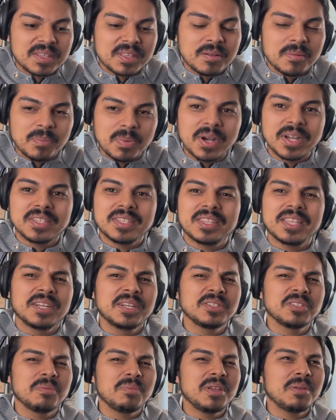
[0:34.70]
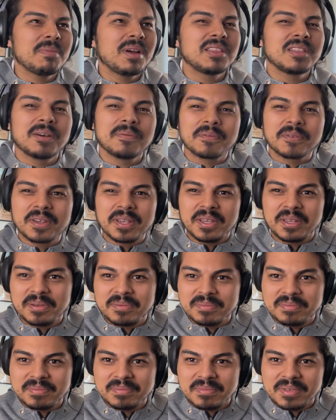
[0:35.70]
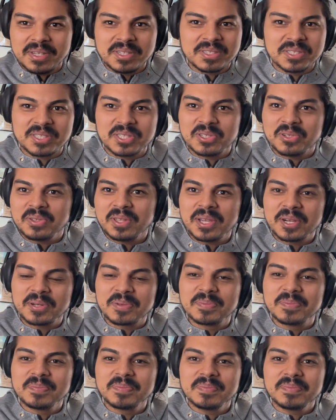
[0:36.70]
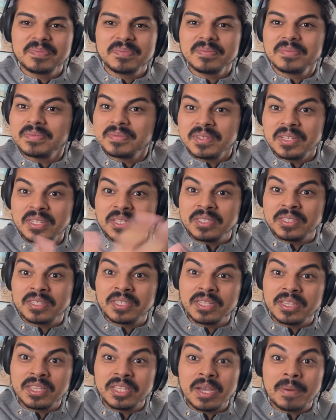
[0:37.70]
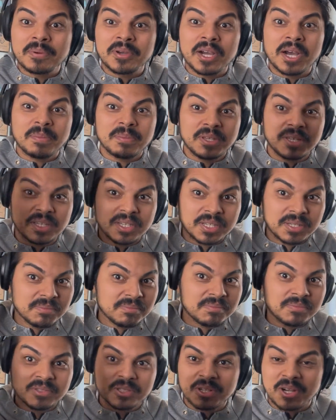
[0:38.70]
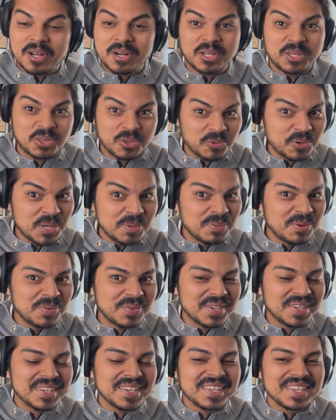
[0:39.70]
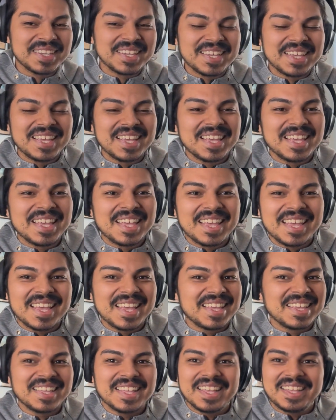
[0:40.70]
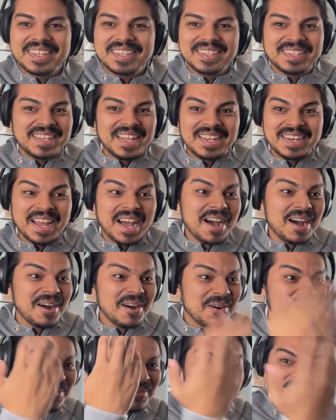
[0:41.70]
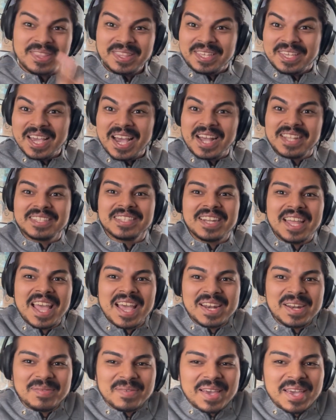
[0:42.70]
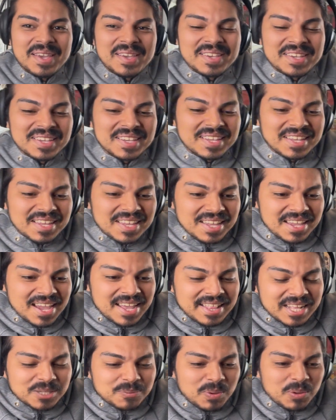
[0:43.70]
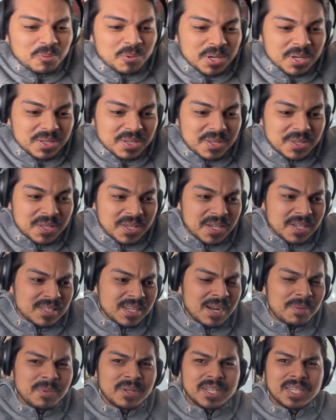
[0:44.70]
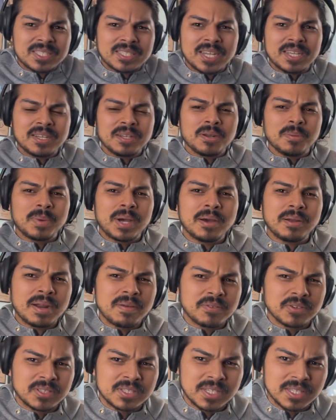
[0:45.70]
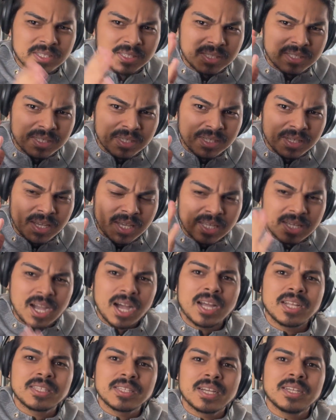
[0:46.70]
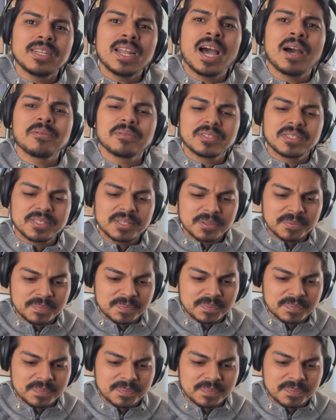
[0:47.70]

But that doesn't mean my love for him isn't still there. He's in the upcoming Sonic 3 movie. And now he has an anime, and that's been one of the things I've been excited about ever since it got announced.